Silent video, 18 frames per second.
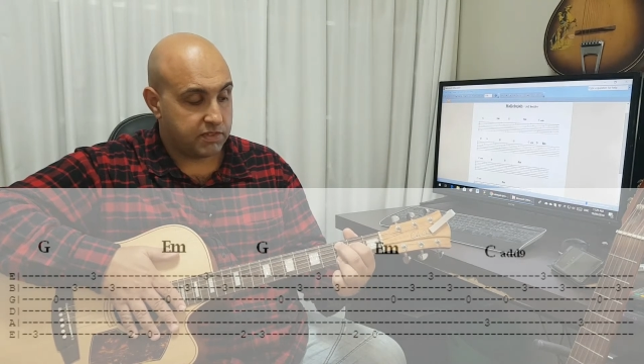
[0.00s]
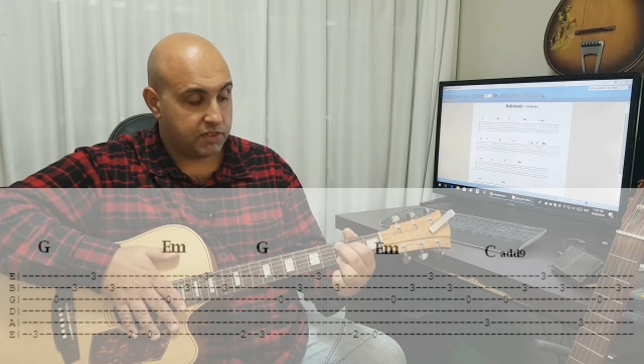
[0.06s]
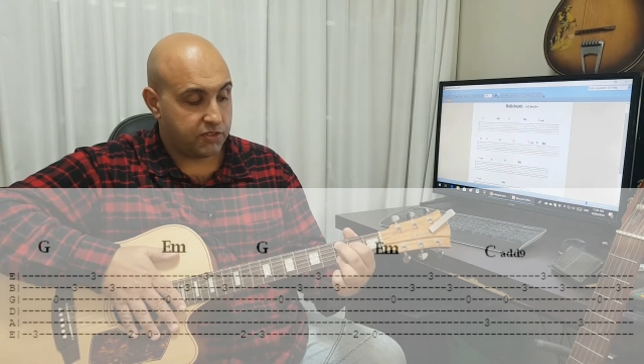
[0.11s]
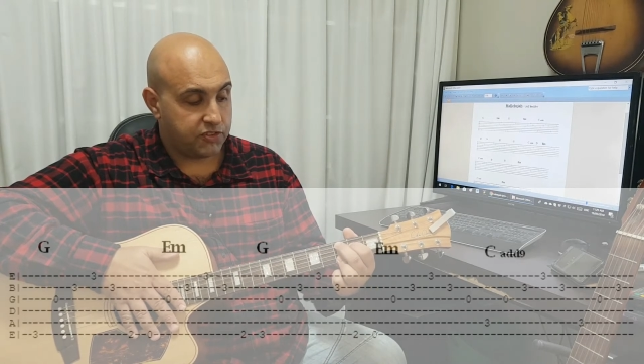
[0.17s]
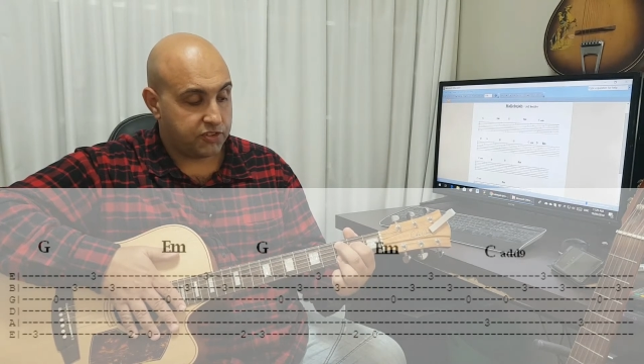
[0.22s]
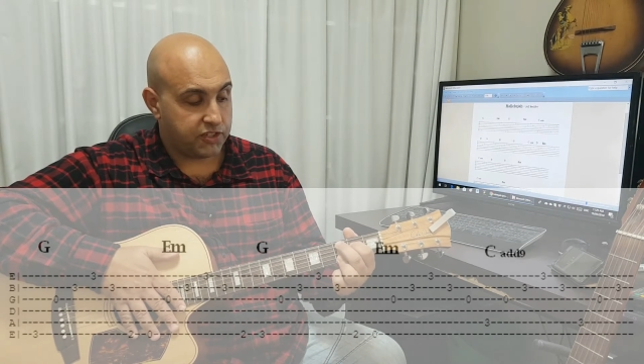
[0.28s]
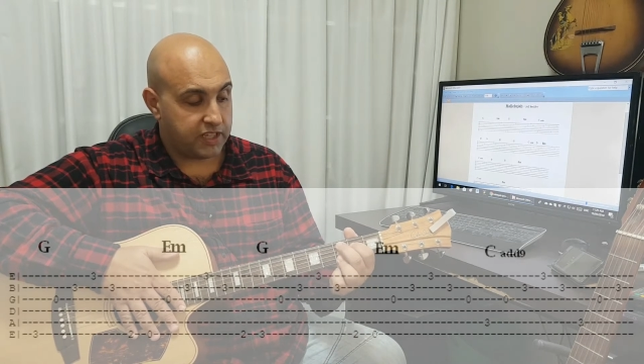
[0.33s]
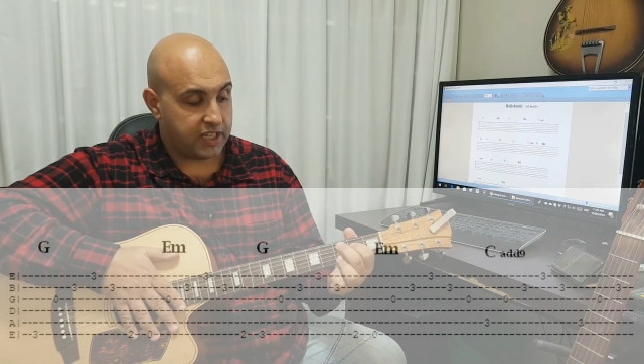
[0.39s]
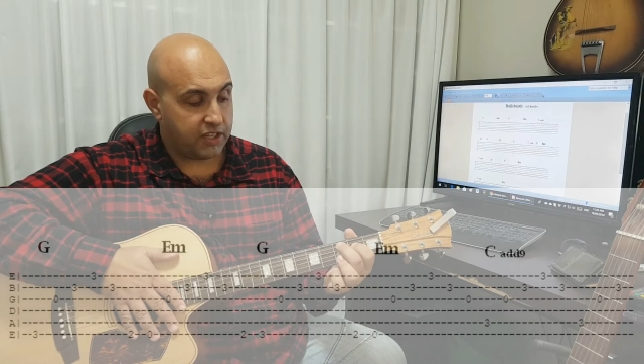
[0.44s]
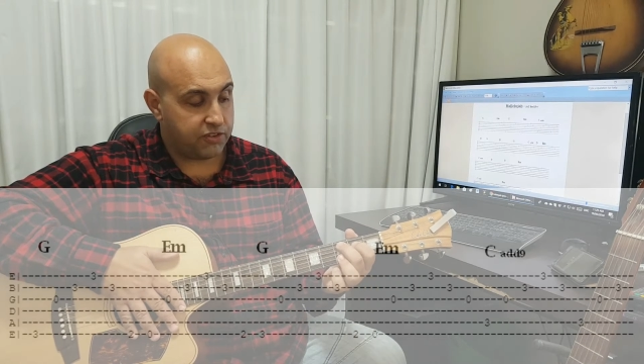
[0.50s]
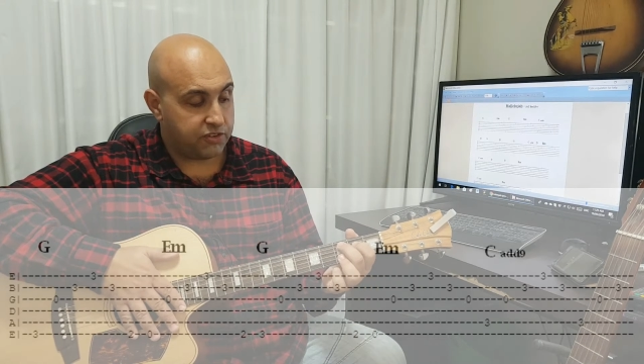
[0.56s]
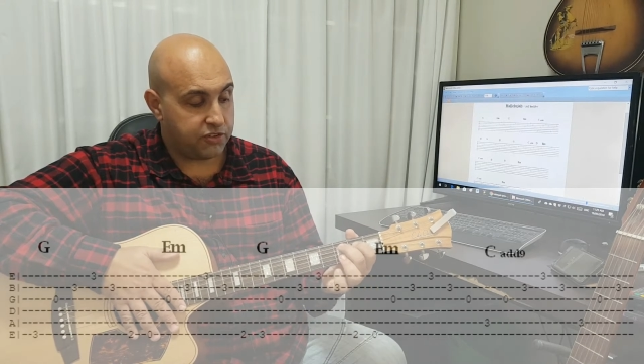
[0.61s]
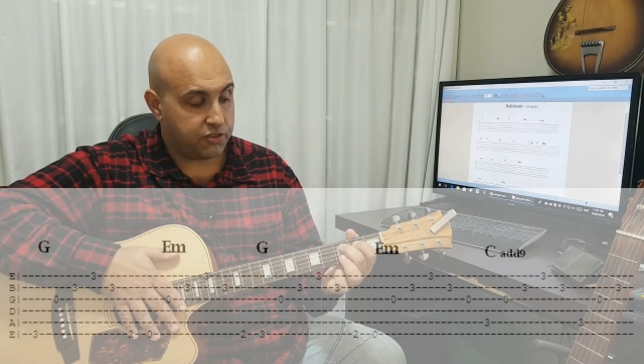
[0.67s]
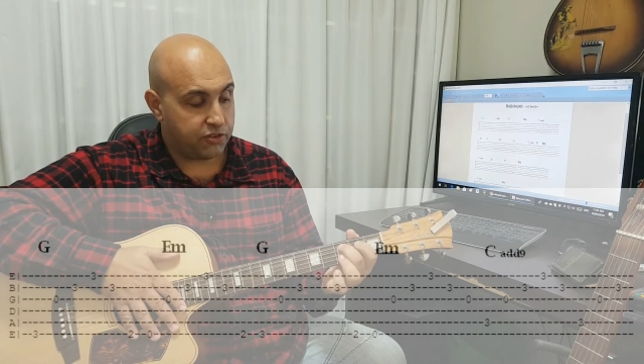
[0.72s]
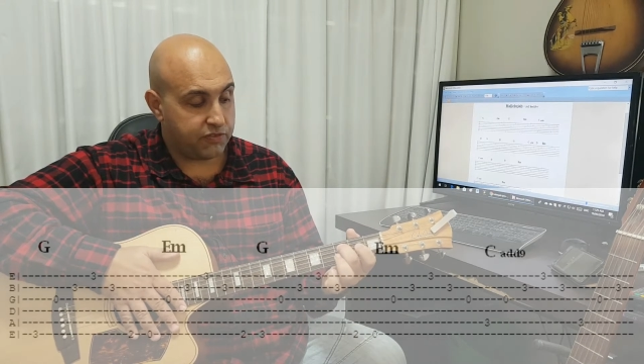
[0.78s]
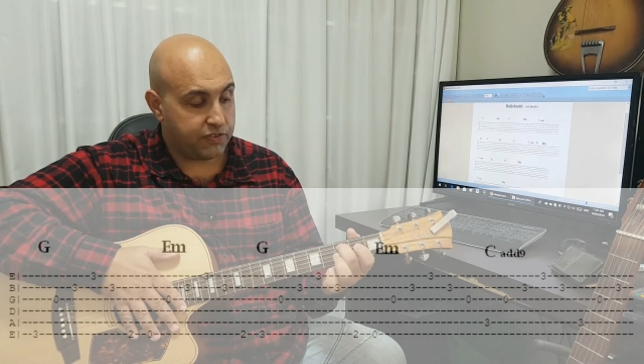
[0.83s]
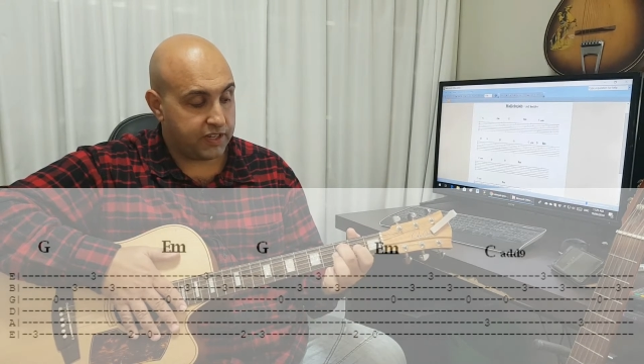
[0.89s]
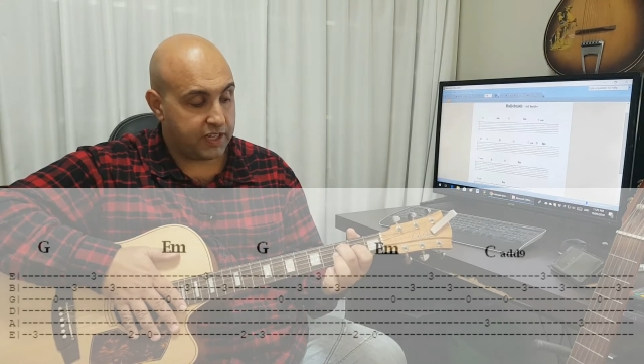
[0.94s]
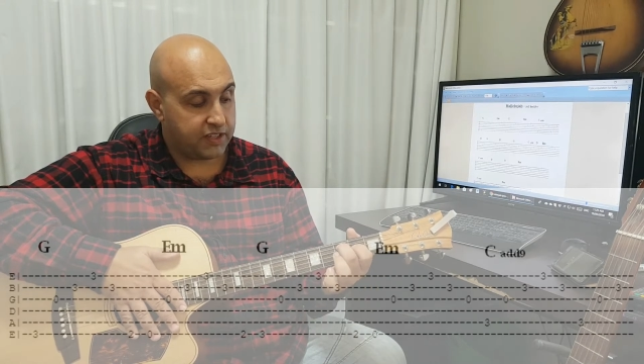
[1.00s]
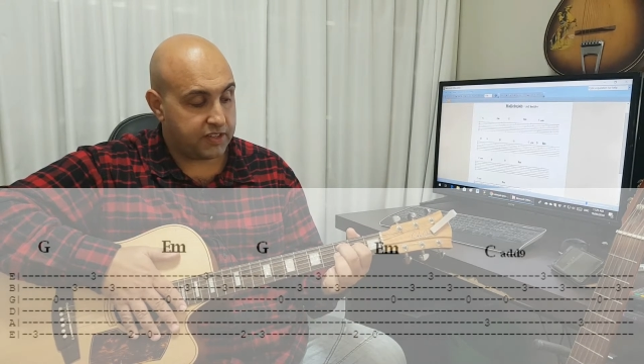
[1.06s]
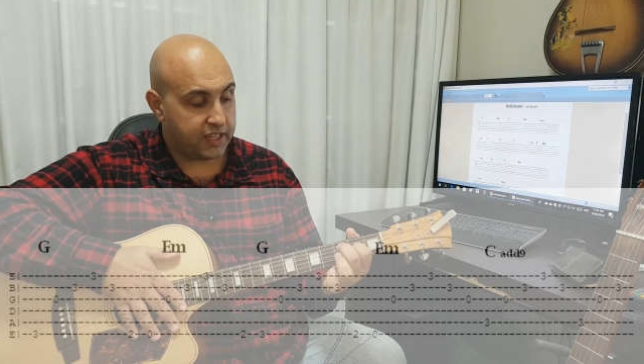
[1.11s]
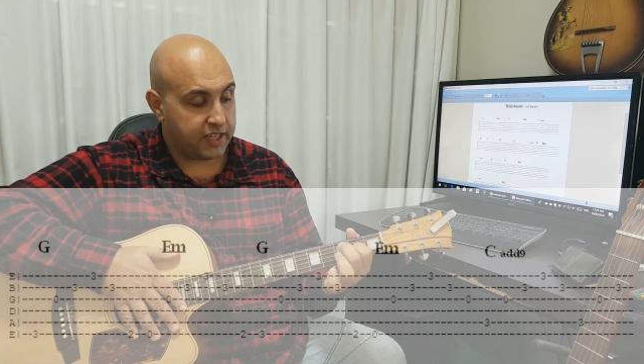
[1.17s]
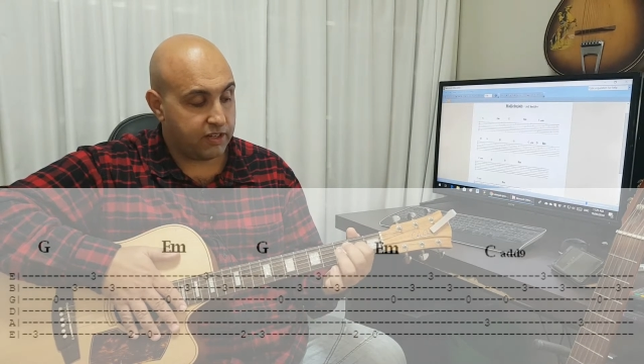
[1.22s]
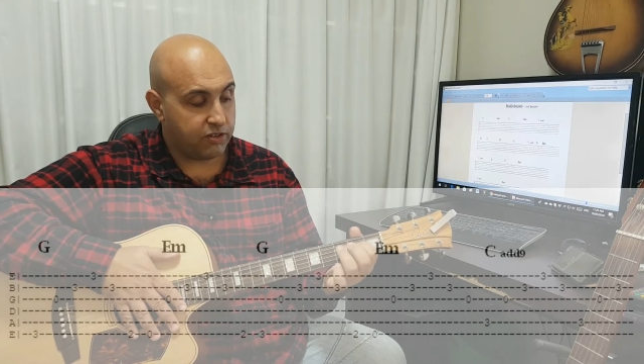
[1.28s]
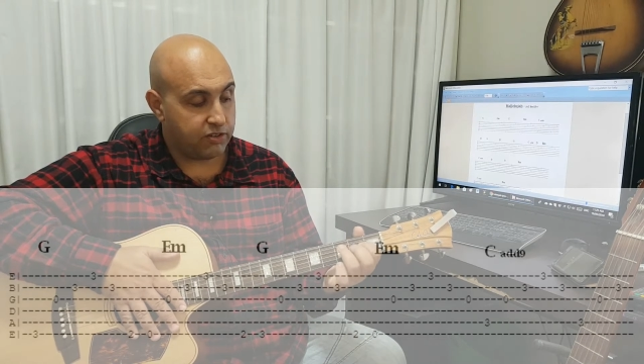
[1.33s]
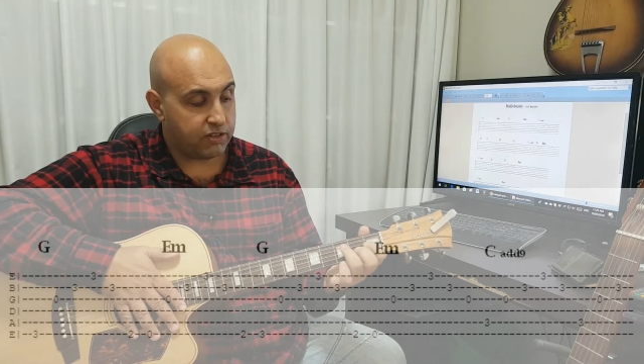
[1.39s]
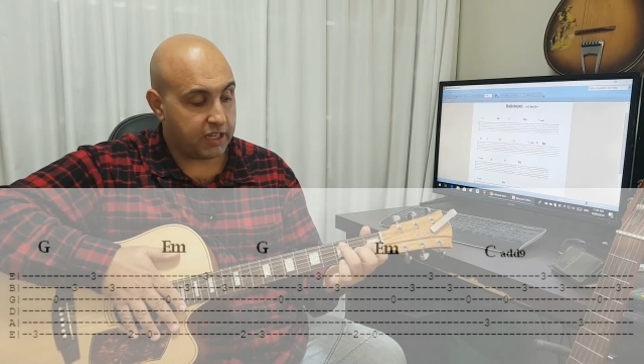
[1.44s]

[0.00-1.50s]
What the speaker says: You'll see those two fingers there look